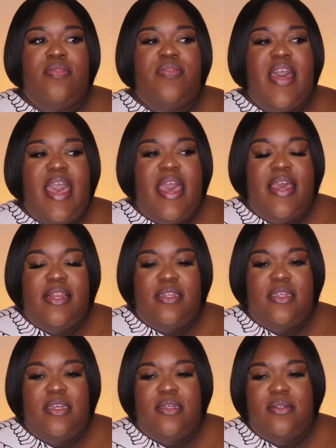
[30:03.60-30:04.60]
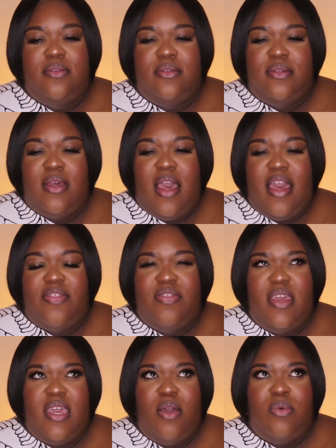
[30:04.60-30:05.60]
that, I
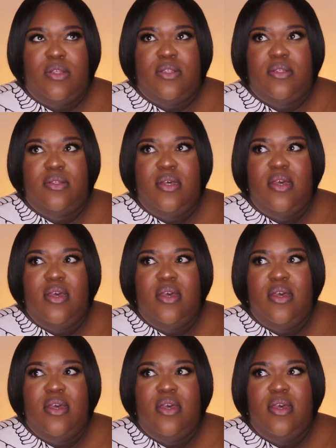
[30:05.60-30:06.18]
think it was